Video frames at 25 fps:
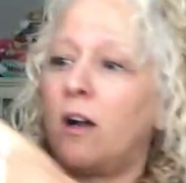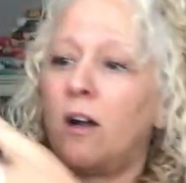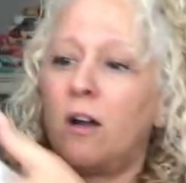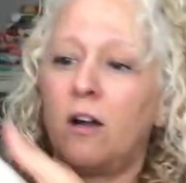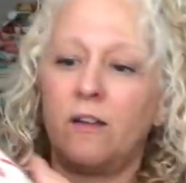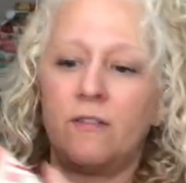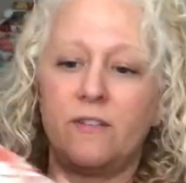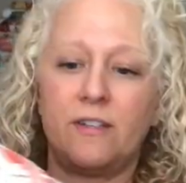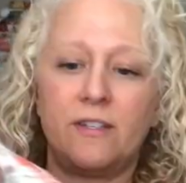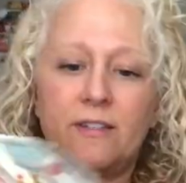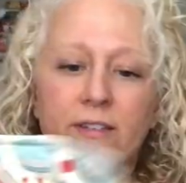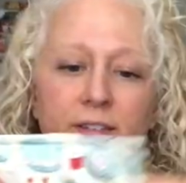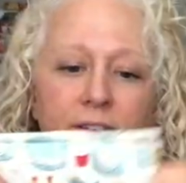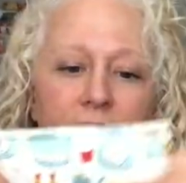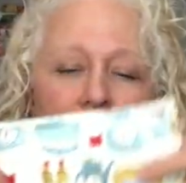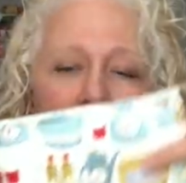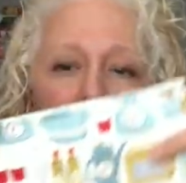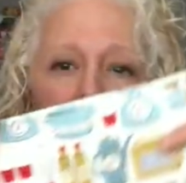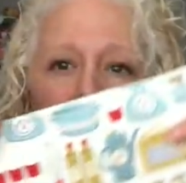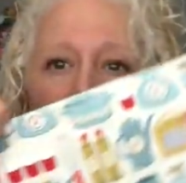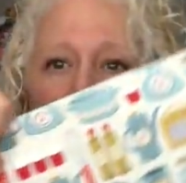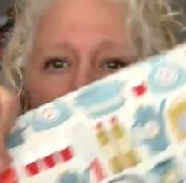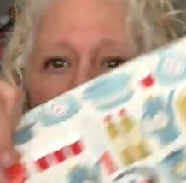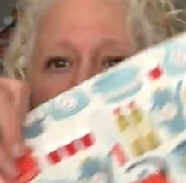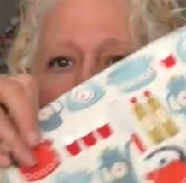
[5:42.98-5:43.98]
on, this is
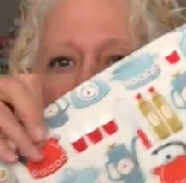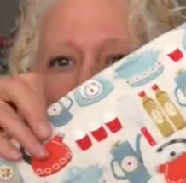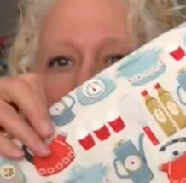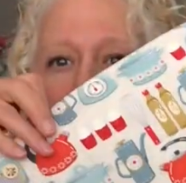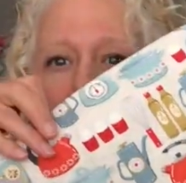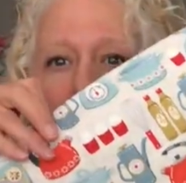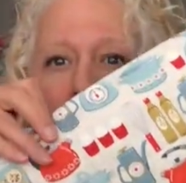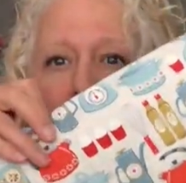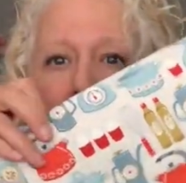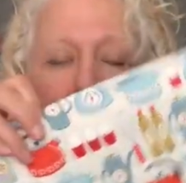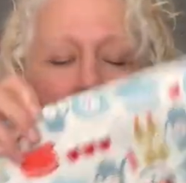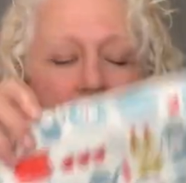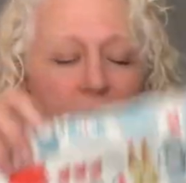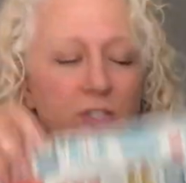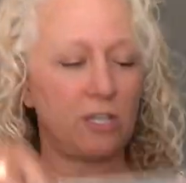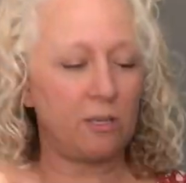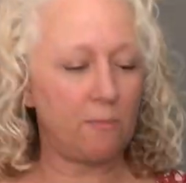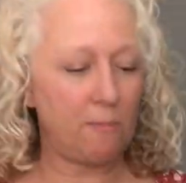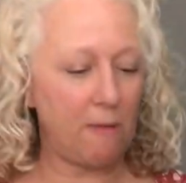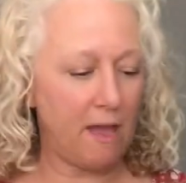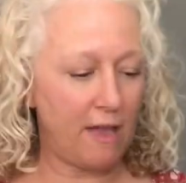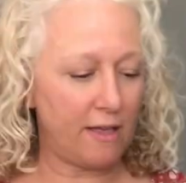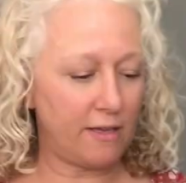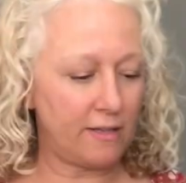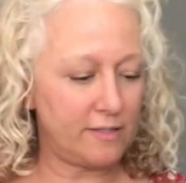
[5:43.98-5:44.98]
one of my project
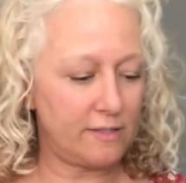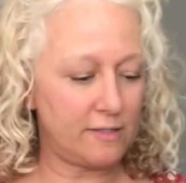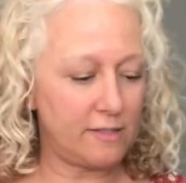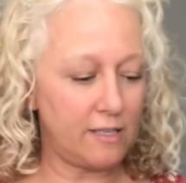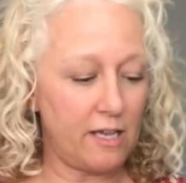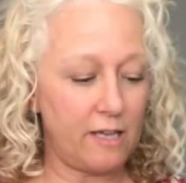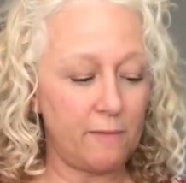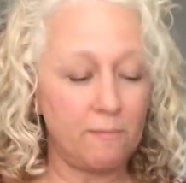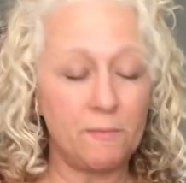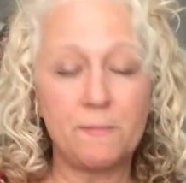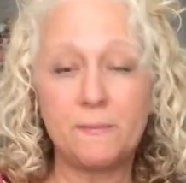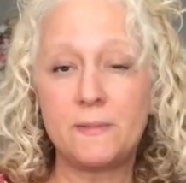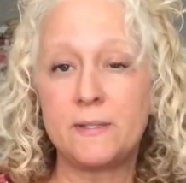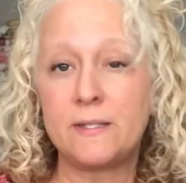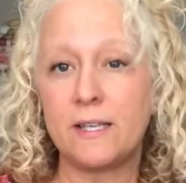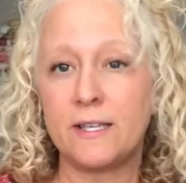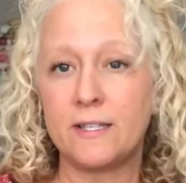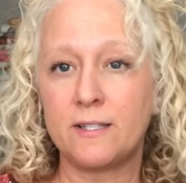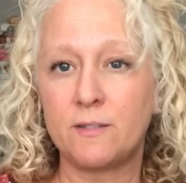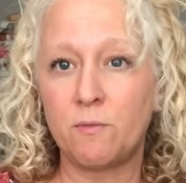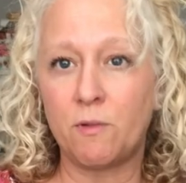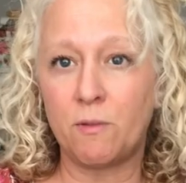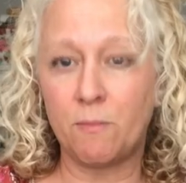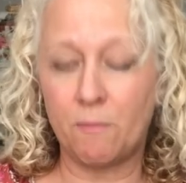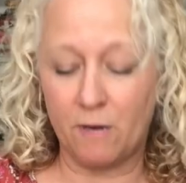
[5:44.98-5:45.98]
bags. I'm
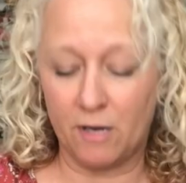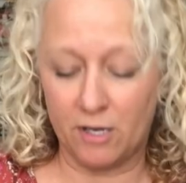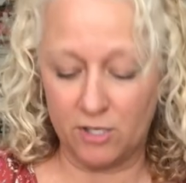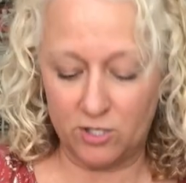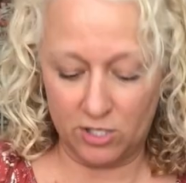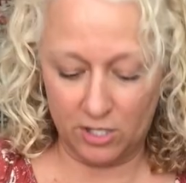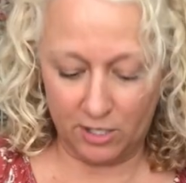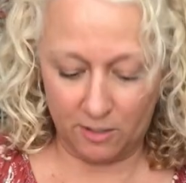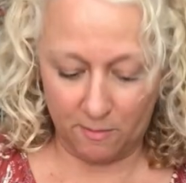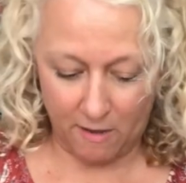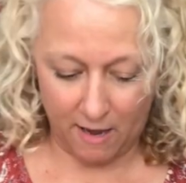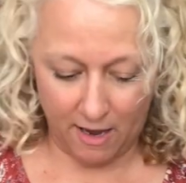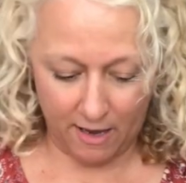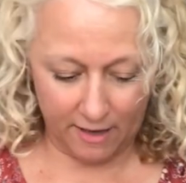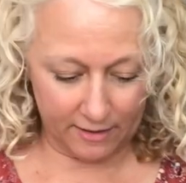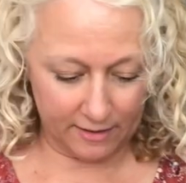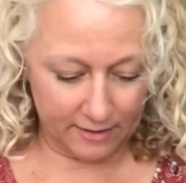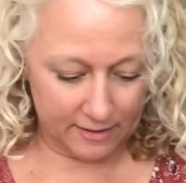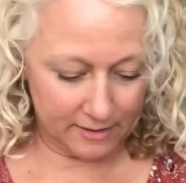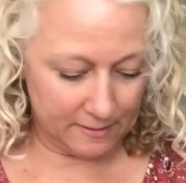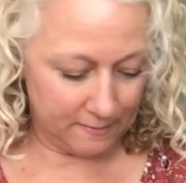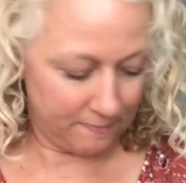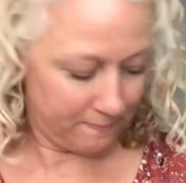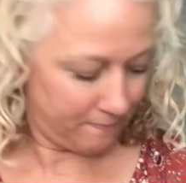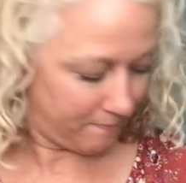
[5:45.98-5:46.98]
obsessed with project bags.